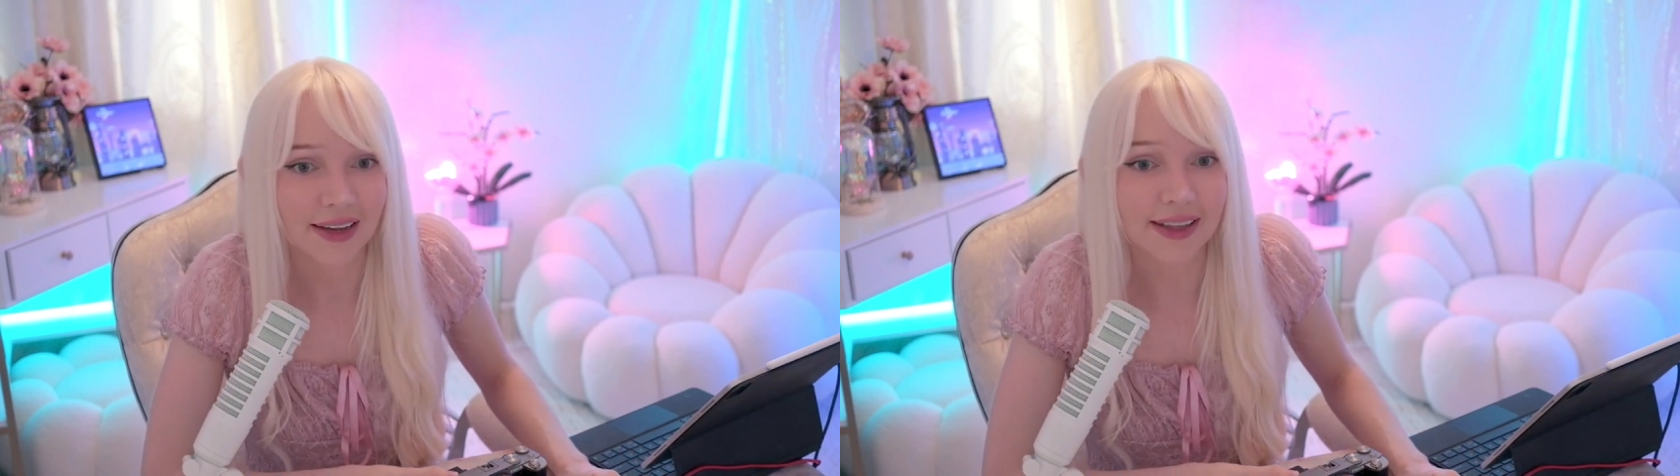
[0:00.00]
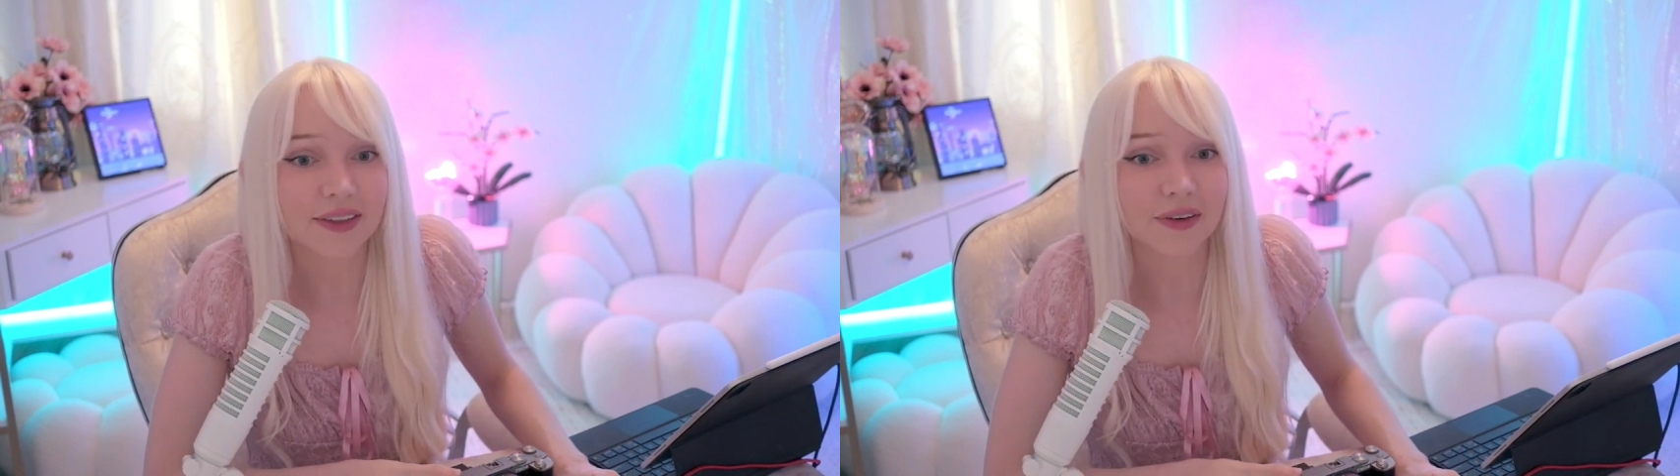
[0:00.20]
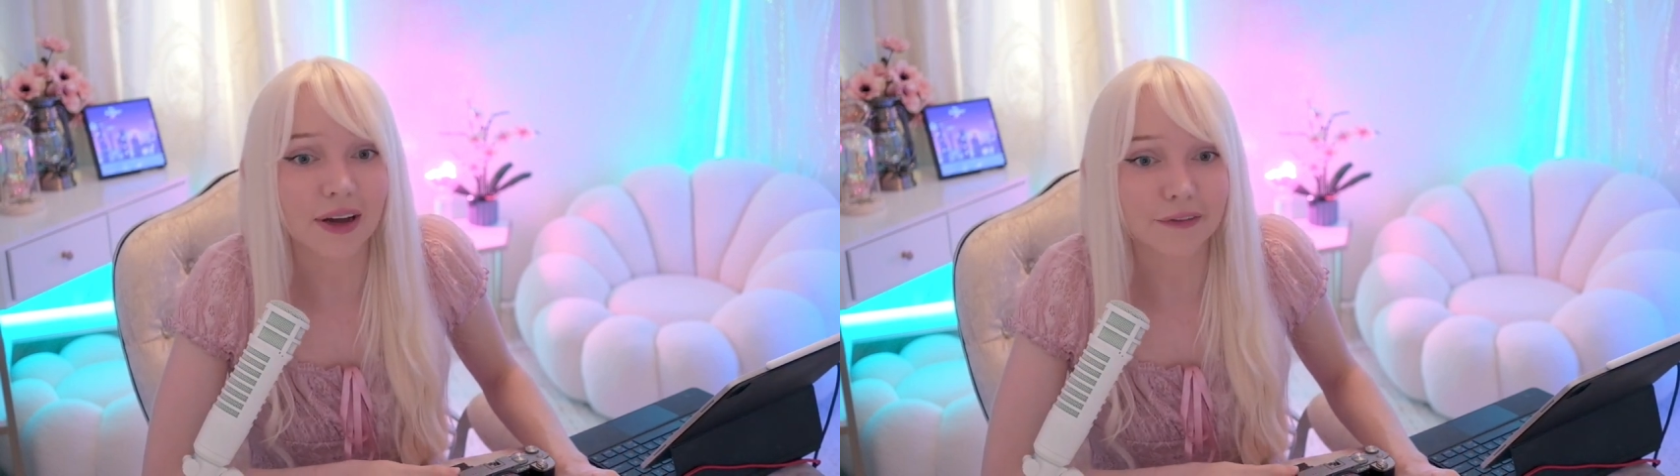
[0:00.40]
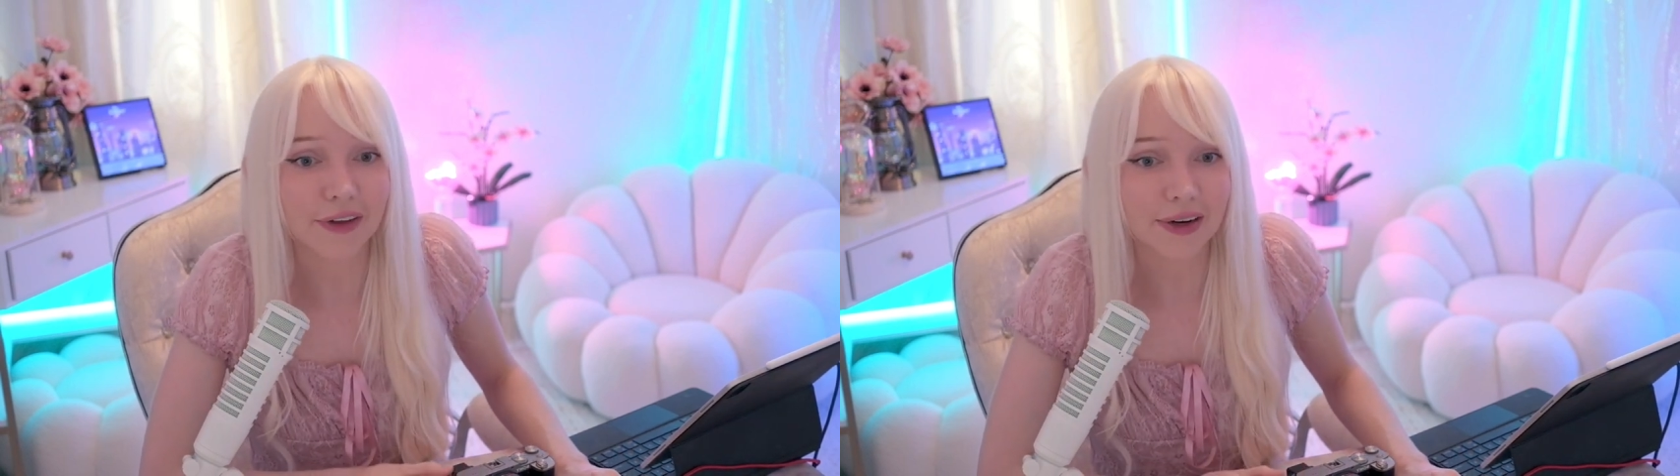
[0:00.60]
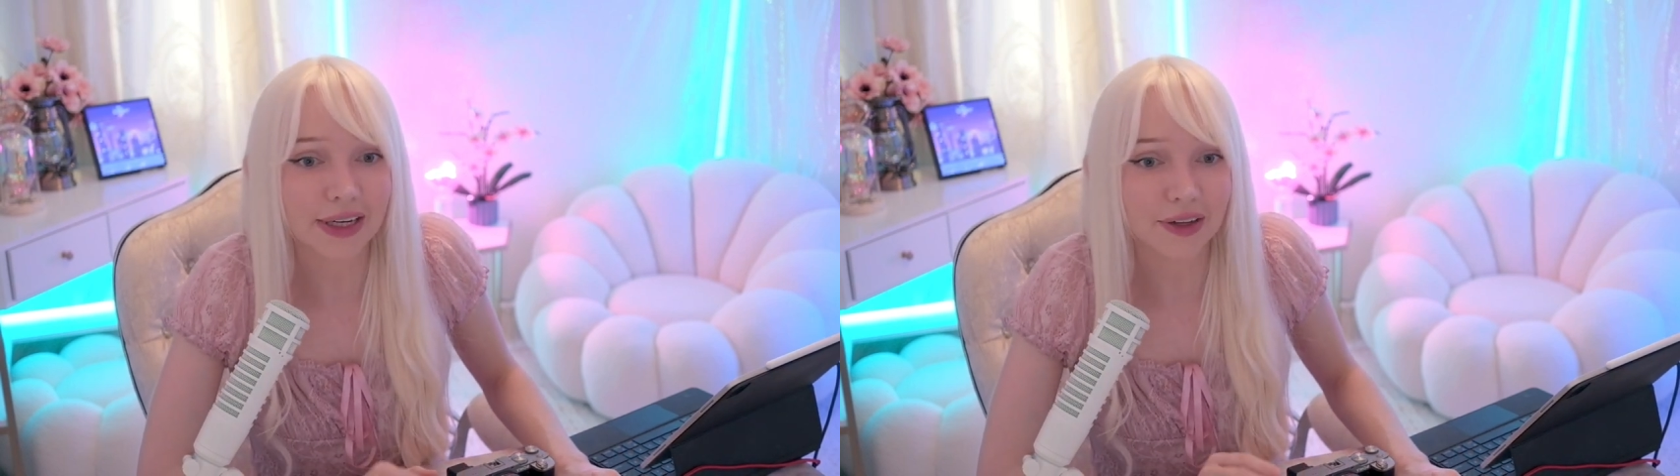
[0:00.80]
Like they're not
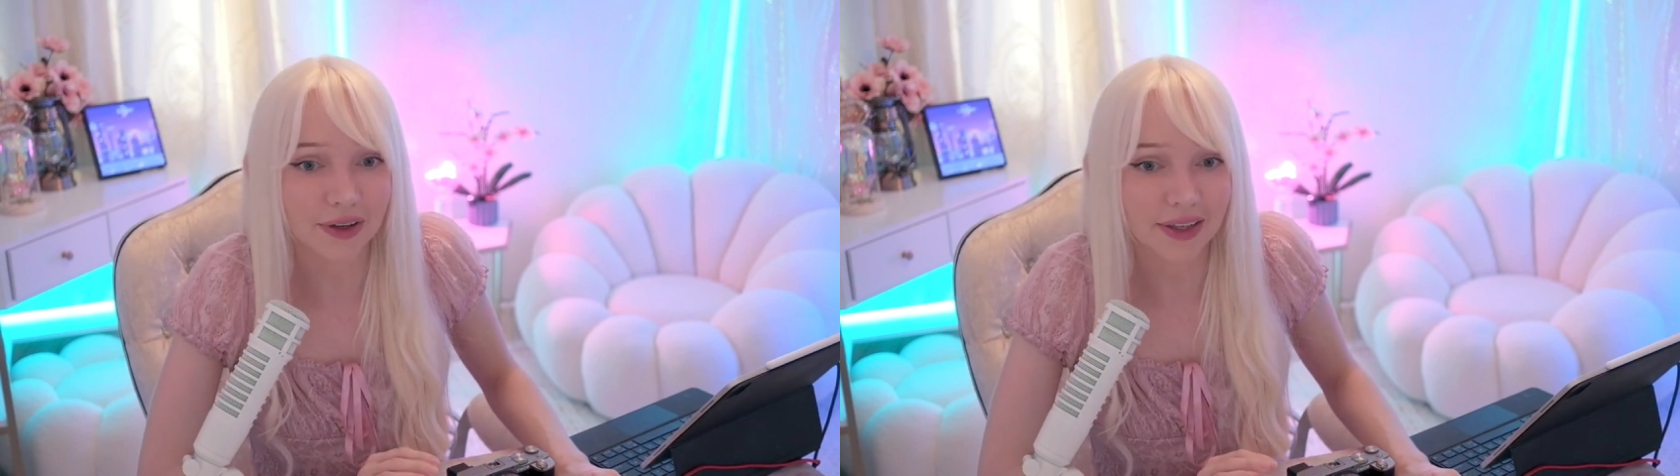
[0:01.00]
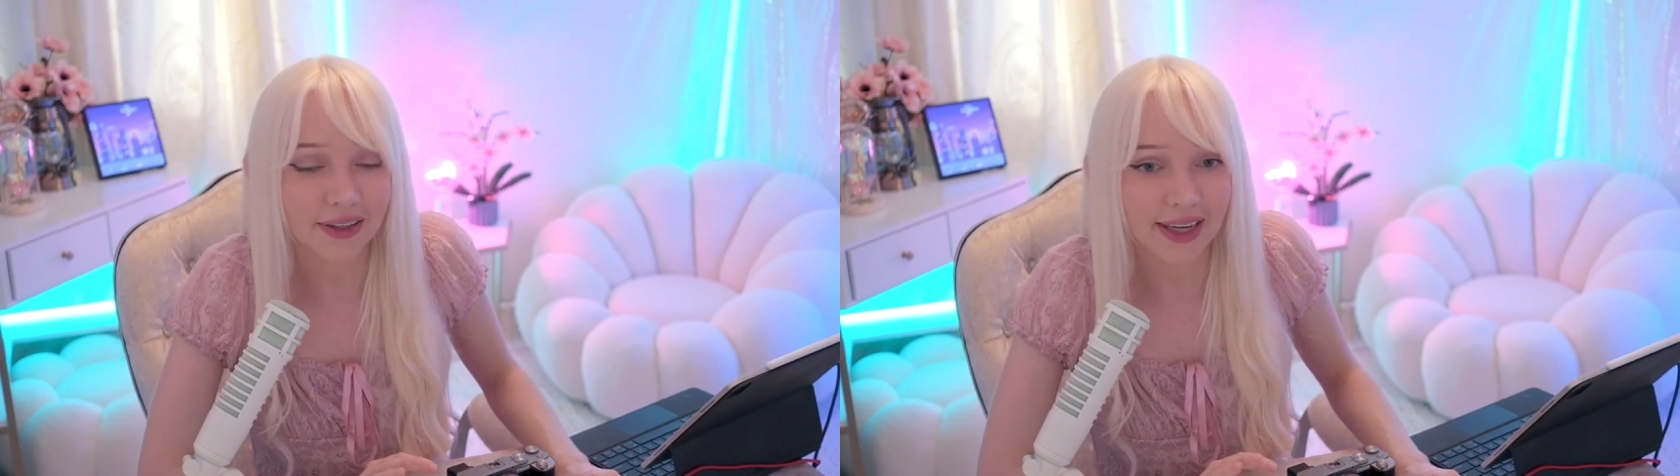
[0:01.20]
very good.